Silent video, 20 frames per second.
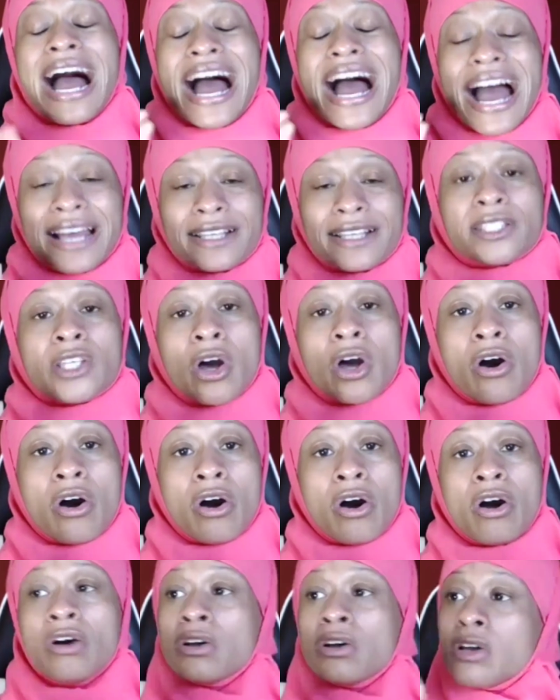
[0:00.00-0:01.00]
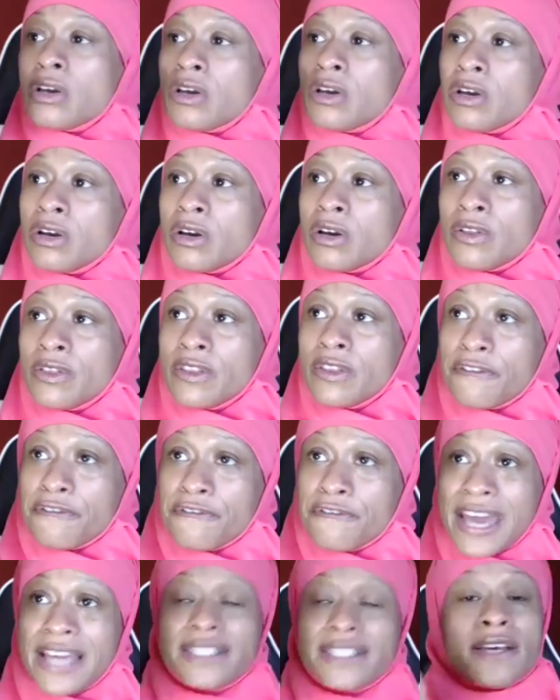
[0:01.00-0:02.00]
I saw the
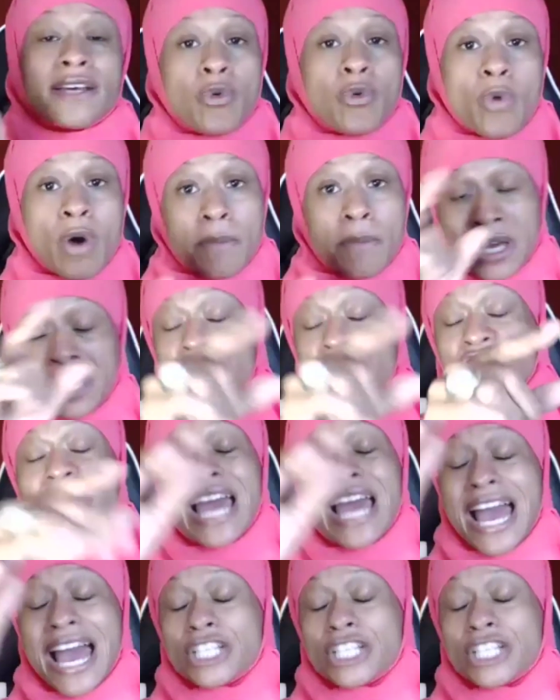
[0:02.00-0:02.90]
face of a woman because she